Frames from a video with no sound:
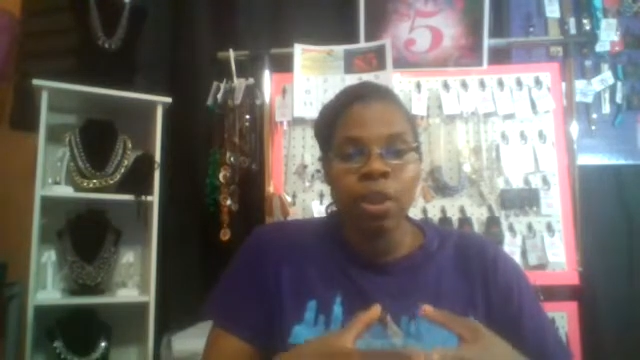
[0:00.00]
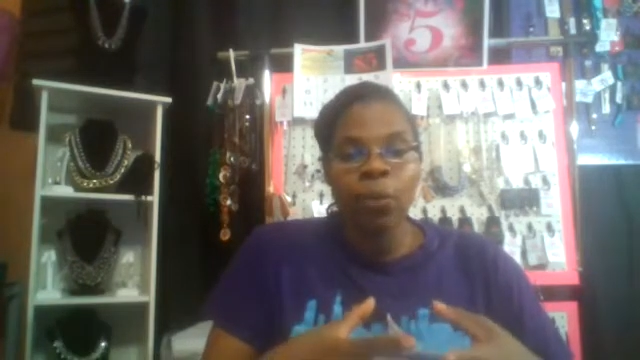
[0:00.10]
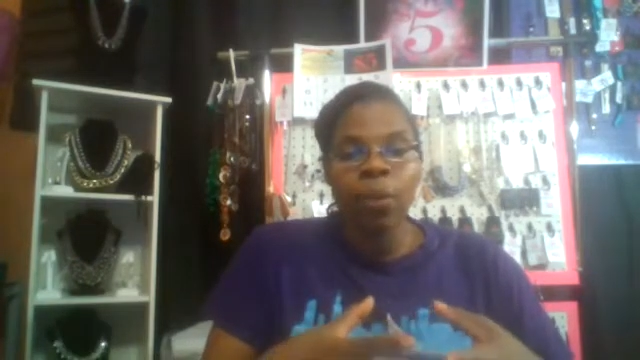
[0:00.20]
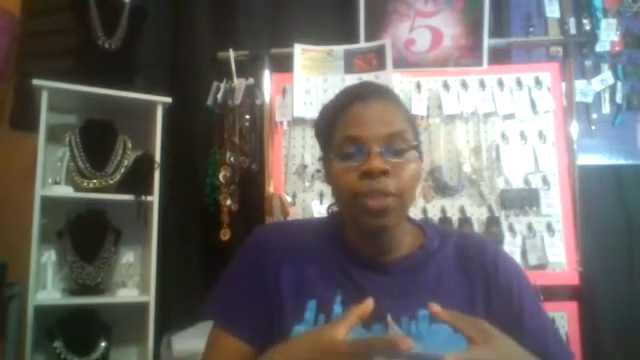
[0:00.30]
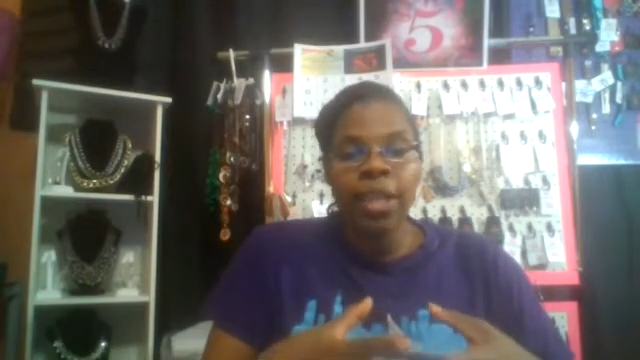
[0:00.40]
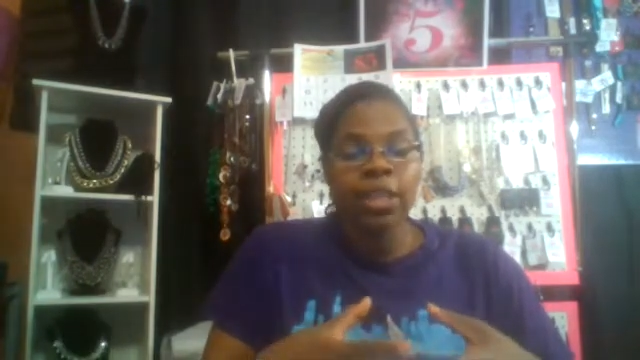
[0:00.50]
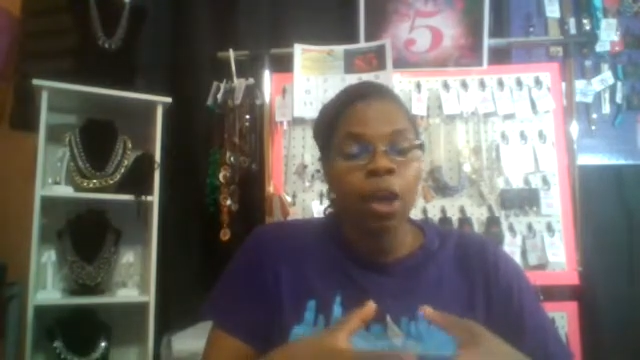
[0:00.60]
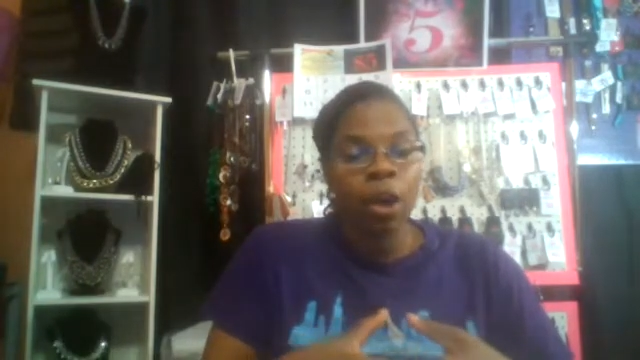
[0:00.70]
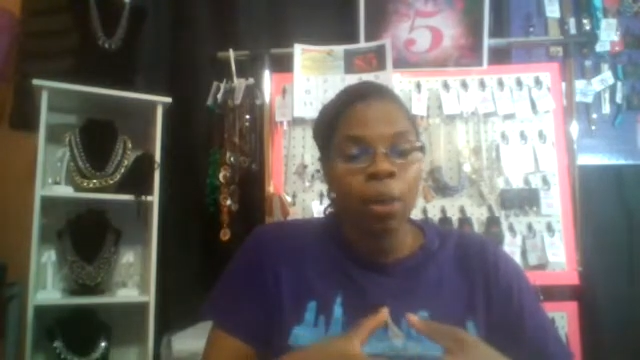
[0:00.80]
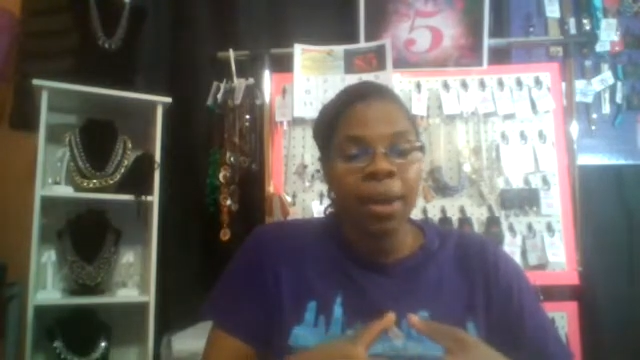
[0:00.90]
when they
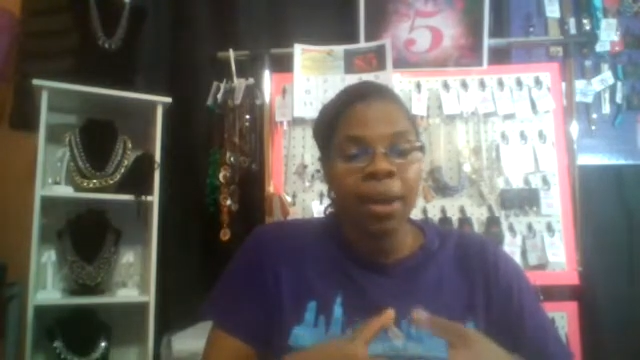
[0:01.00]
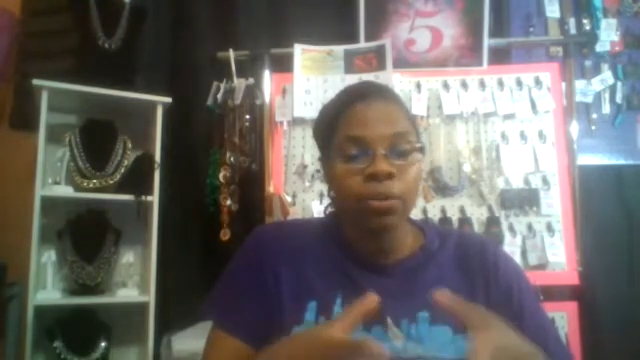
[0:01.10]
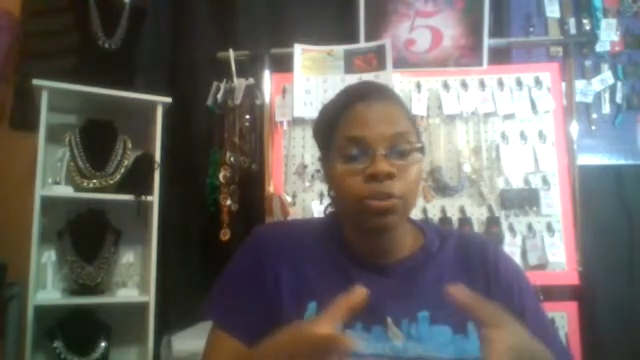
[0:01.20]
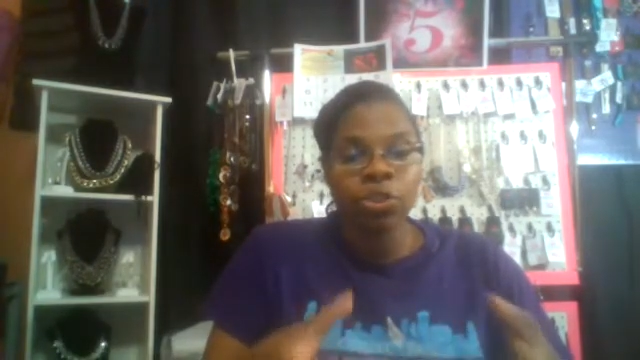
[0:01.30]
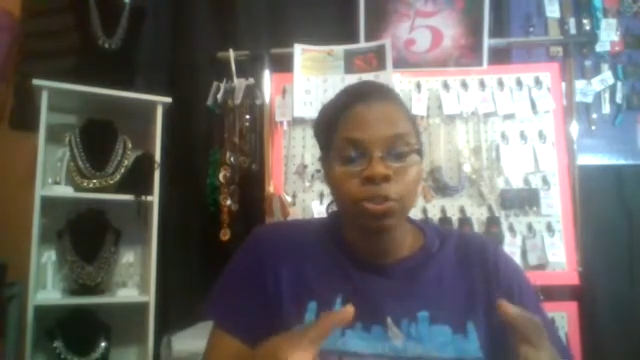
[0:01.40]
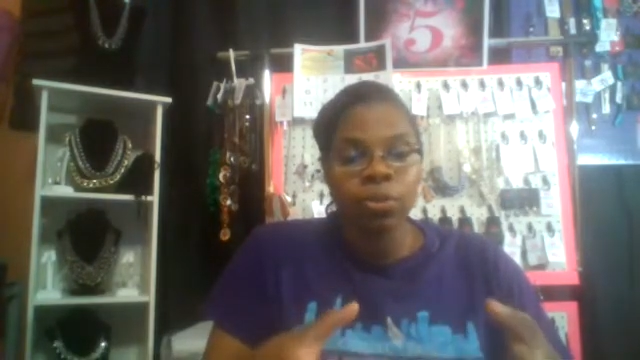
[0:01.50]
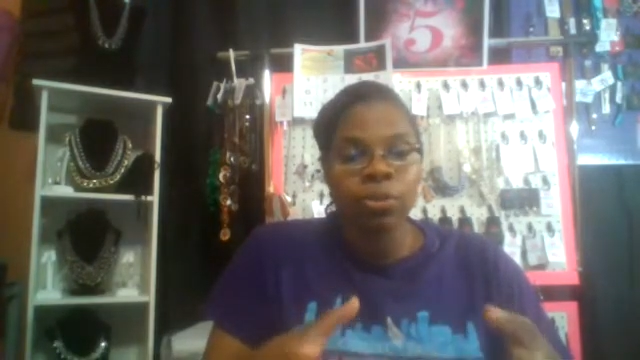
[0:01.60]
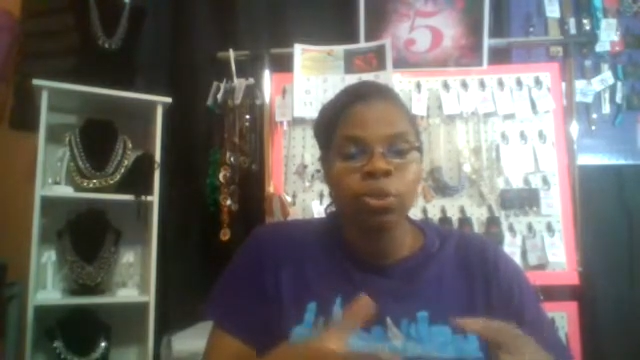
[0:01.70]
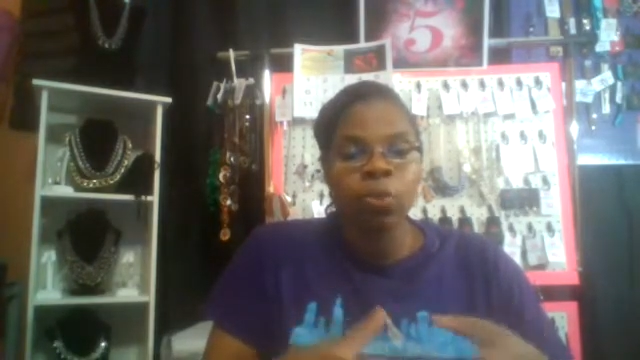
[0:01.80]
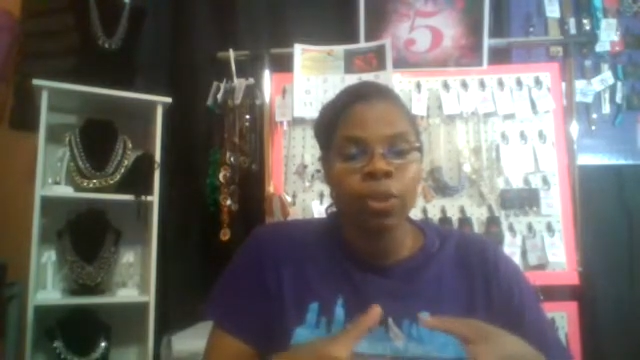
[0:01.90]
talk about you,
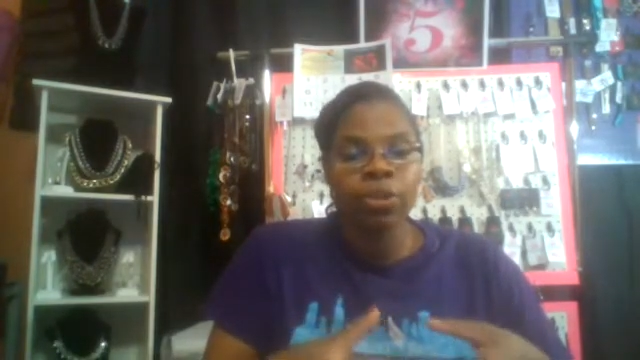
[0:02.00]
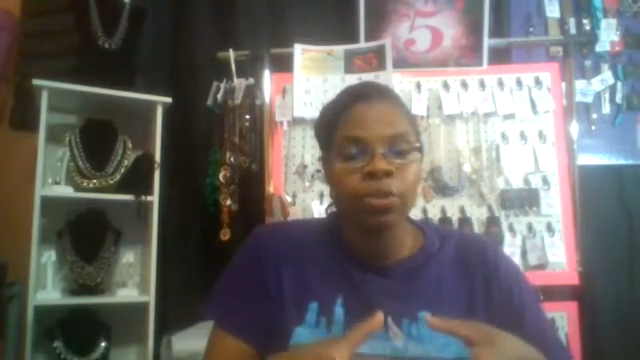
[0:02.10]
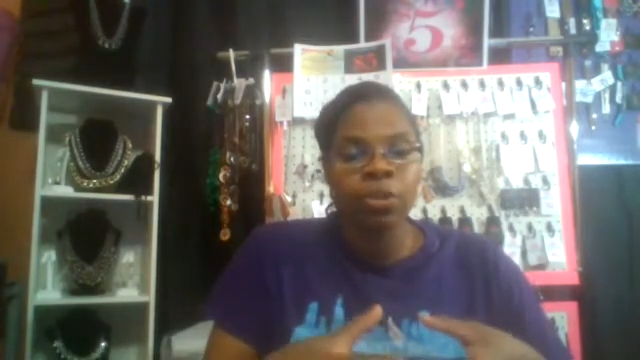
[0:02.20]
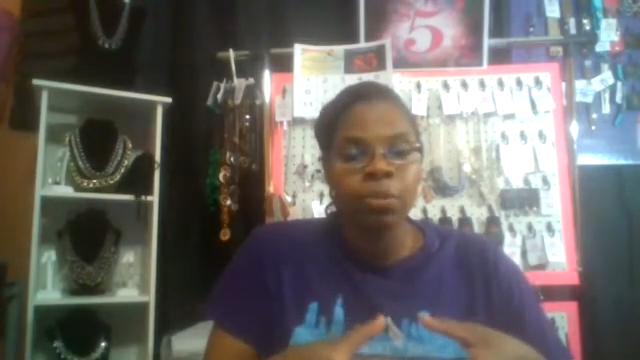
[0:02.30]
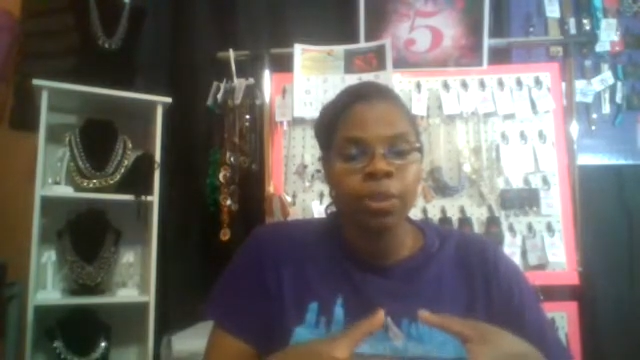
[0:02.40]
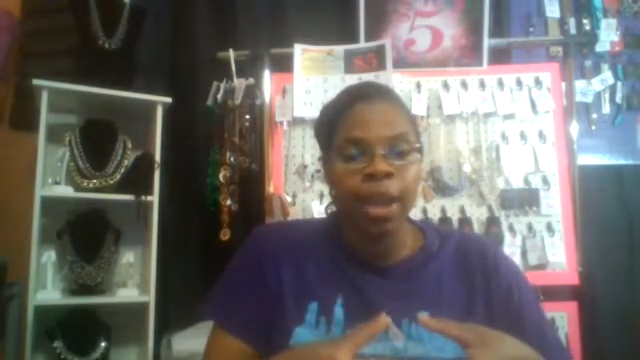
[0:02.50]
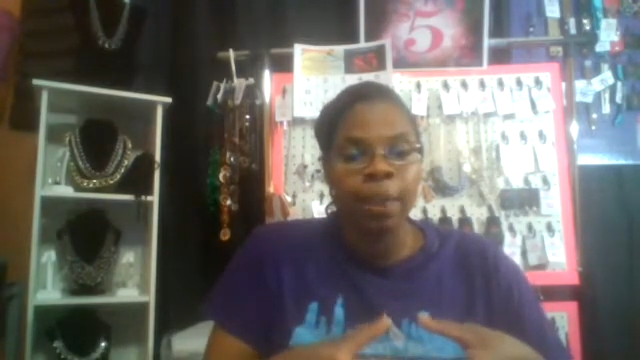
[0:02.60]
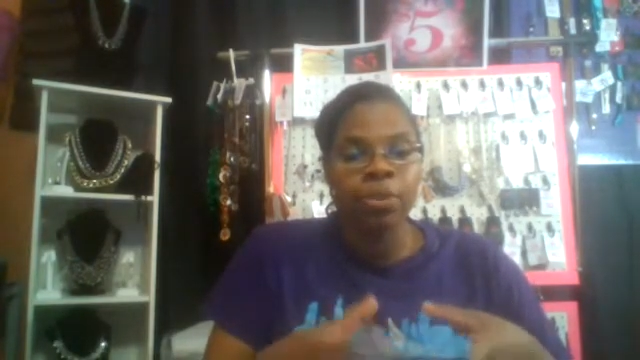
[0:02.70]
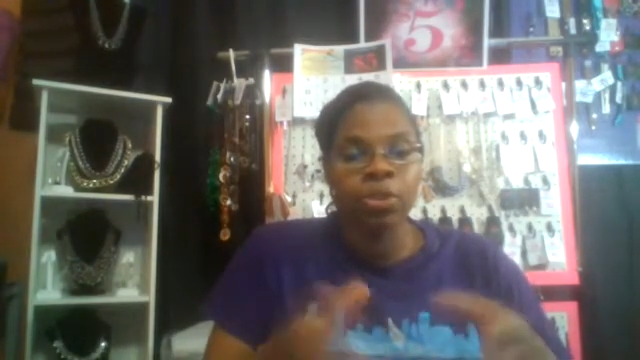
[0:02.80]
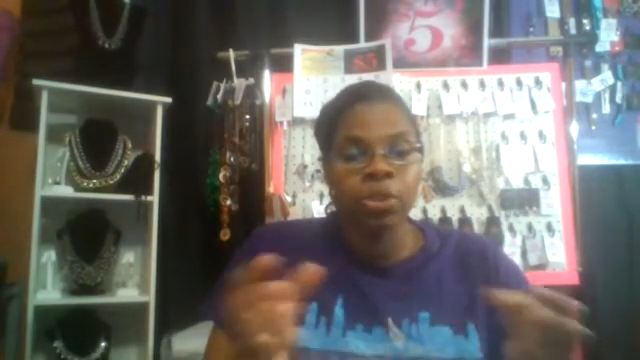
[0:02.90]
you want them to be
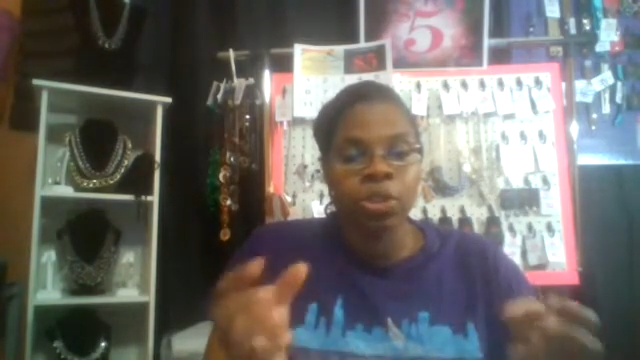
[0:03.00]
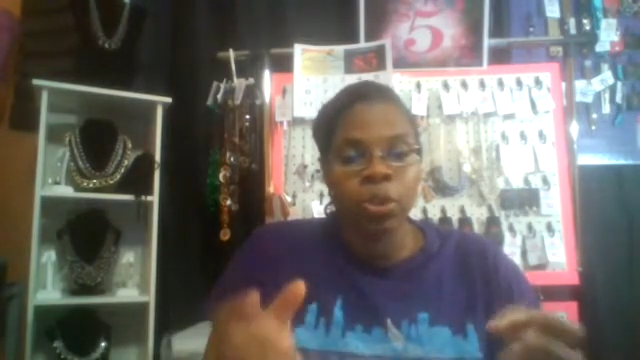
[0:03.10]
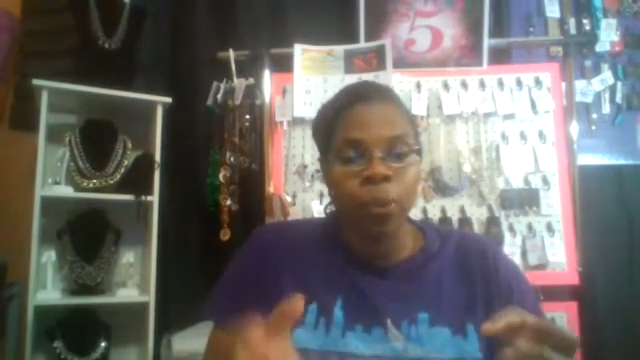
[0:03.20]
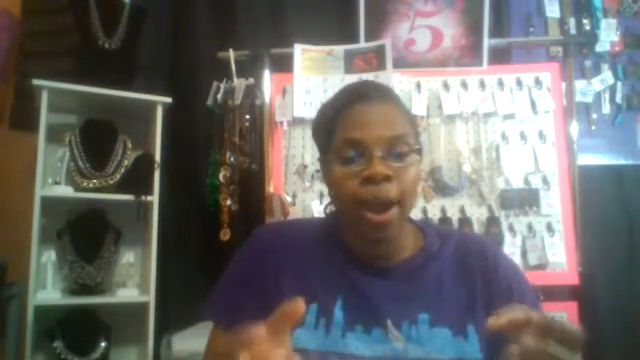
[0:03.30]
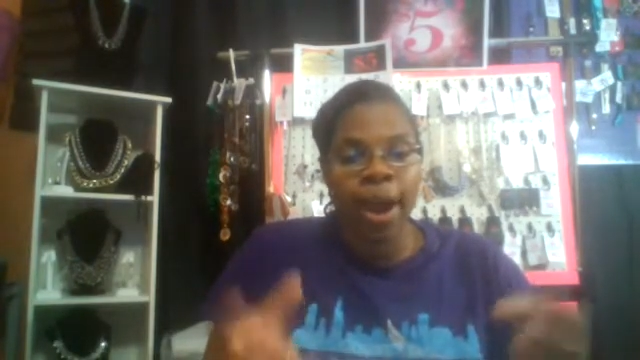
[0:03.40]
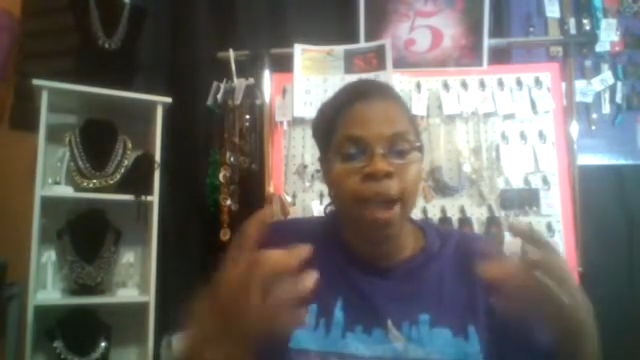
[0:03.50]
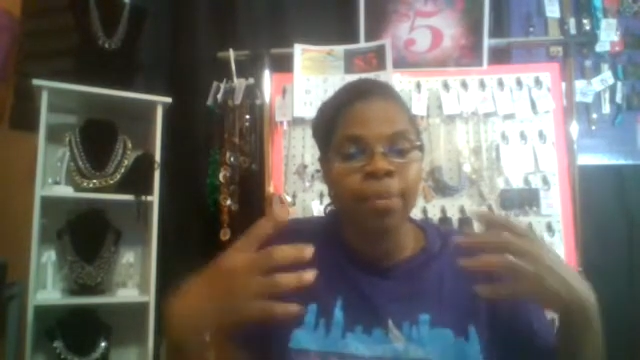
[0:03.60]
able to describe